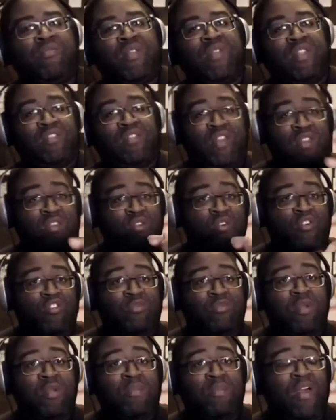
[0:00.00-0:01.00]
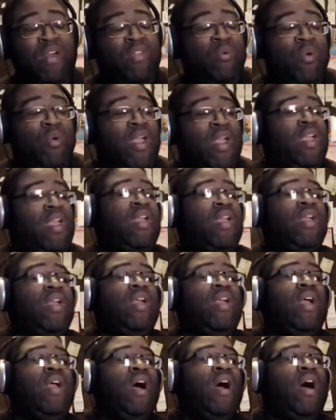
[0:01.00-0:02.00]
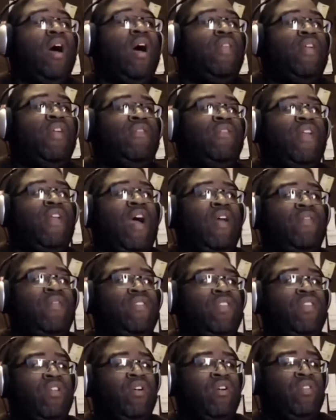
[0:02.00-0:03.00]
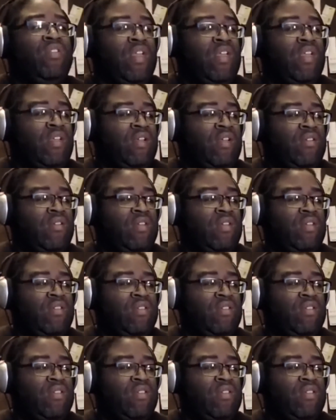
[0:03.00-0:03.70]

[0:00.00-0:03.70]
That's an endorsement, by the way. They've got, you know, the